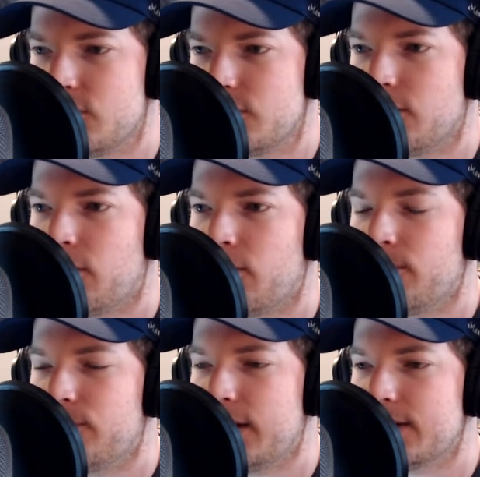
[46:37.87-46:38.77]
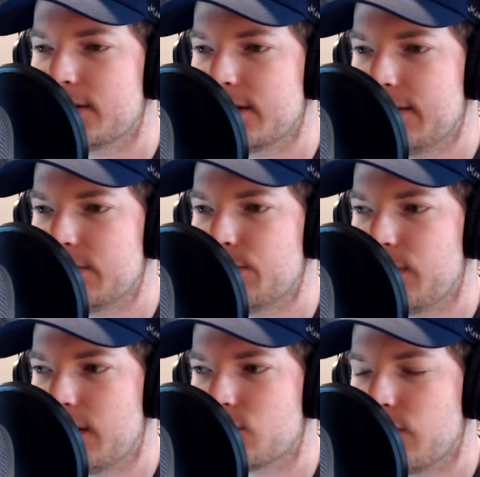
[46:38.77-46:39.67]
year things seem to
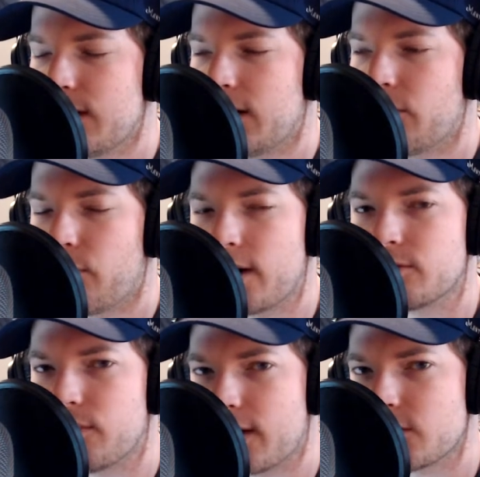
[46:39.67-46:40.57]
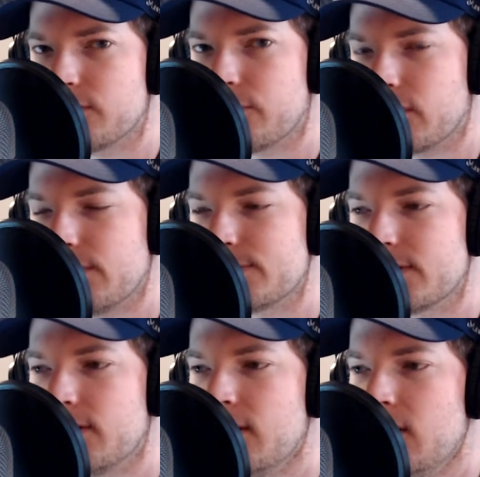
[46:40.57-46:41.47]
be trending in the right direction for
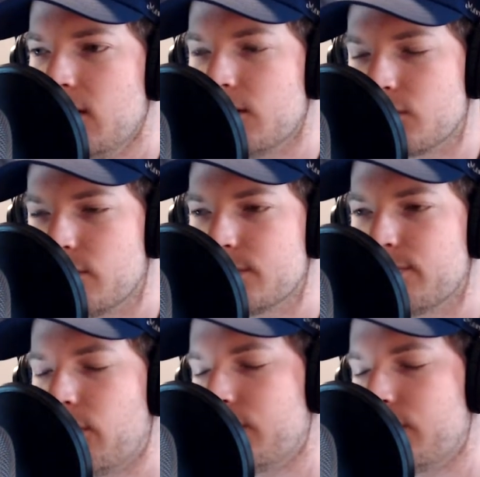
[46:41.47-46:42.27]
Clemson in terms of both the